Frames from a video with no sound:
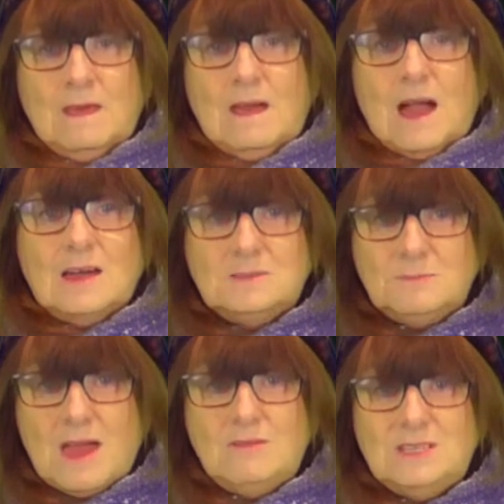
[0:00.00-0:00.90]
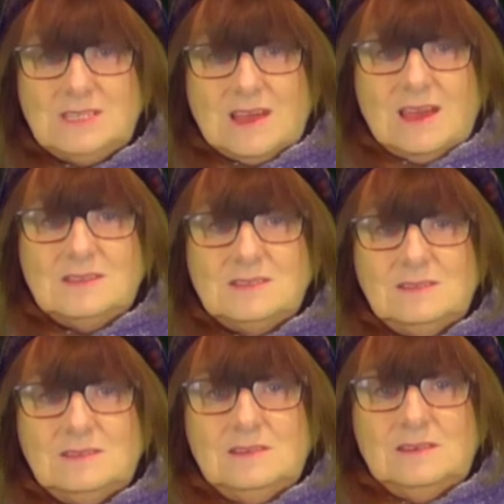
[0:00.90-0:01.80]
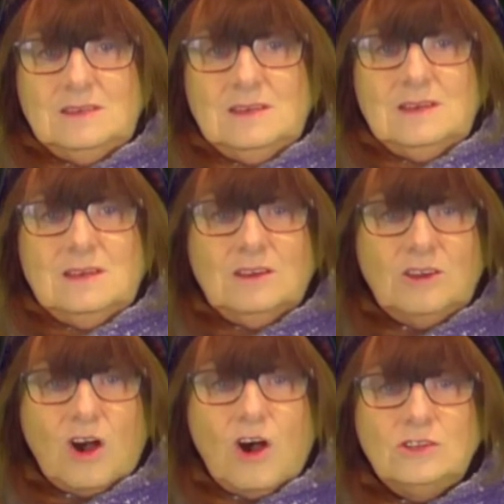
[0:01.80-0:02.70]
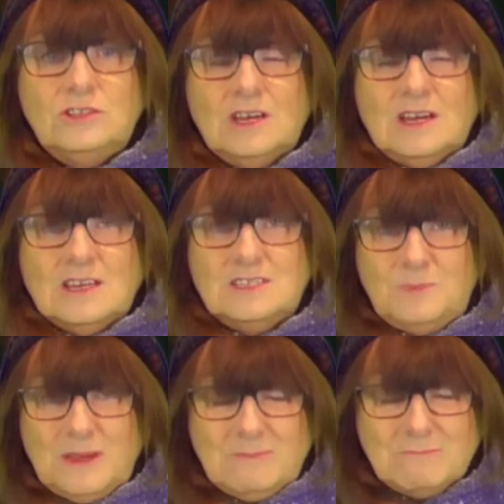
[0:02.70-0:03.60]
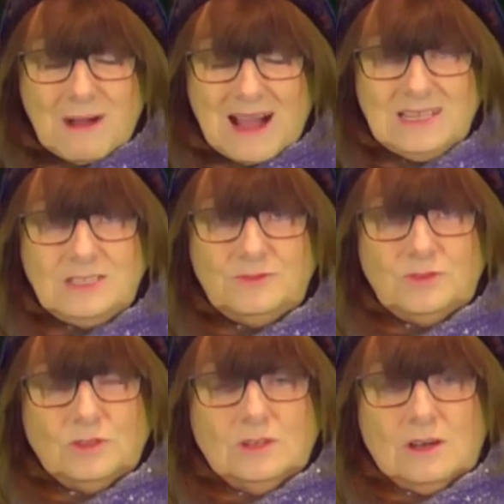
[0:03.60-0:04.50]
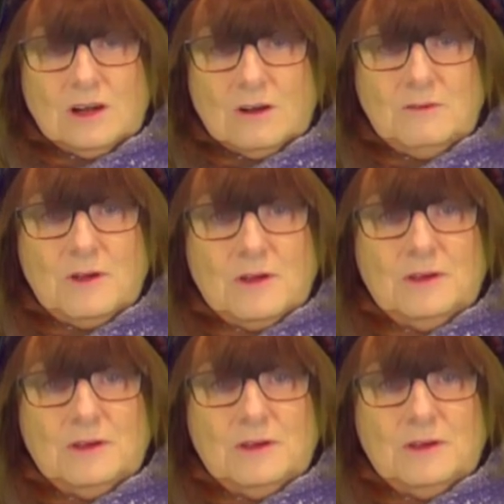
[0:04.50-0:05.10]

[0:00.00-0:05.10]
As Mary says, God has been mindful of her.